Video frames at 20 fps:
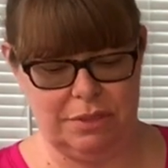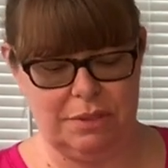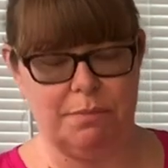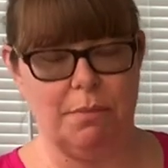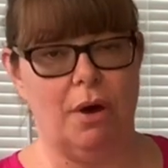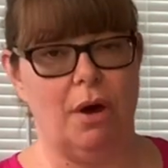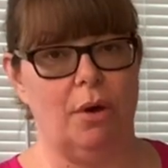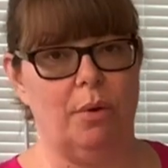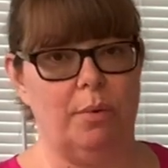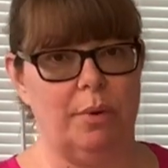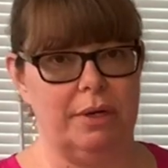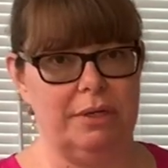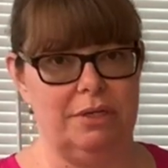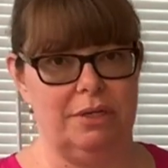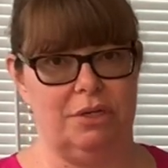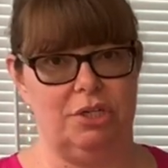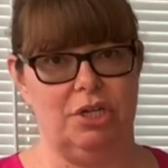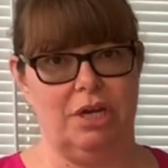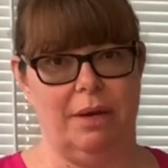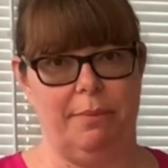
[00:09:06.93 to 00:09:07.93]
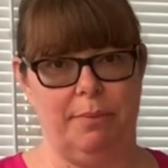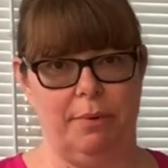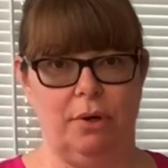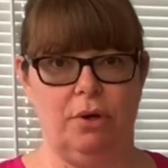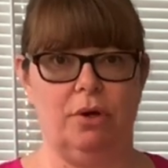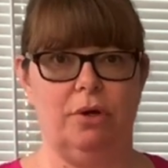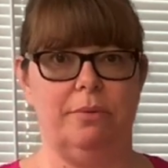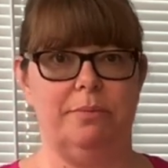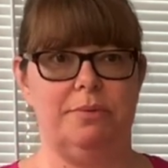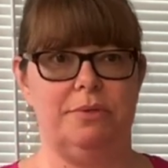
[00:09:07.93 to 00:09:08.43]
small one to chop
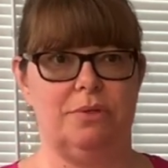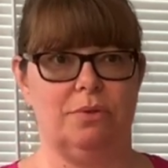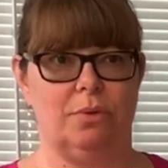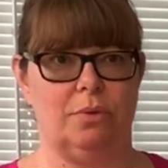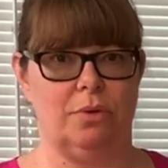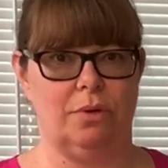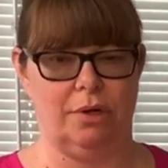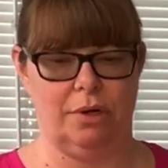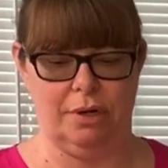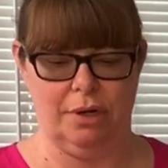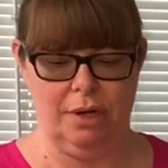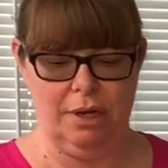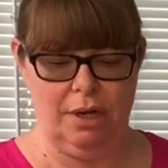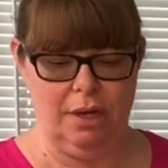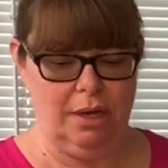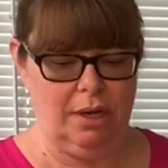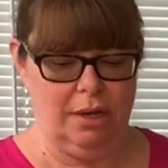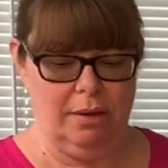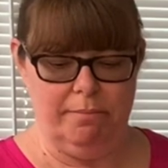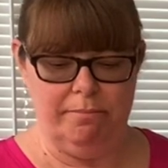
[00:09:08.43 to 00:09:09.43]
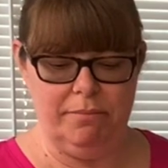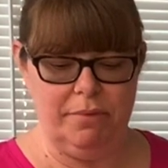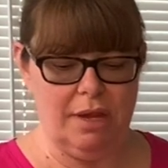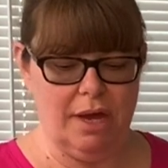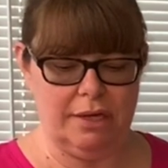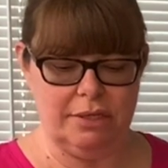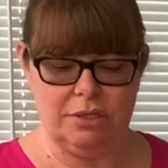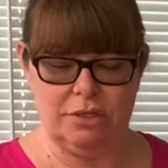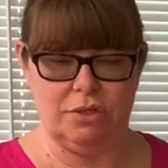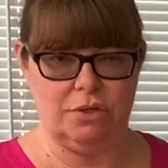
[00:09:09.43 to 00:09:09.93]
herbs or
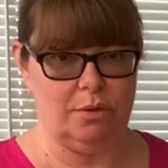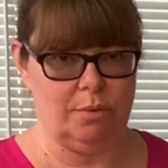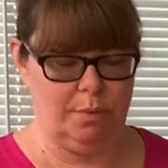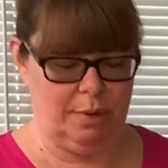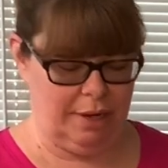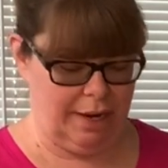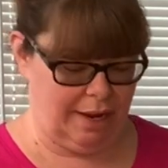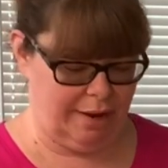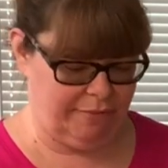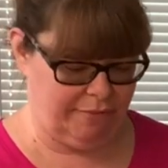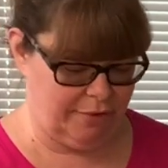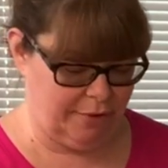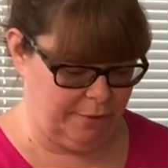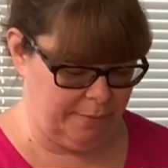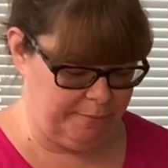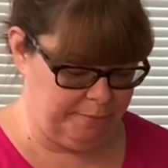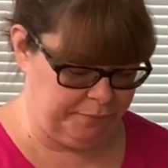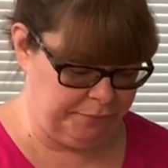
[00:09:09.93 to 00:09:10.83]
nuts or whatever.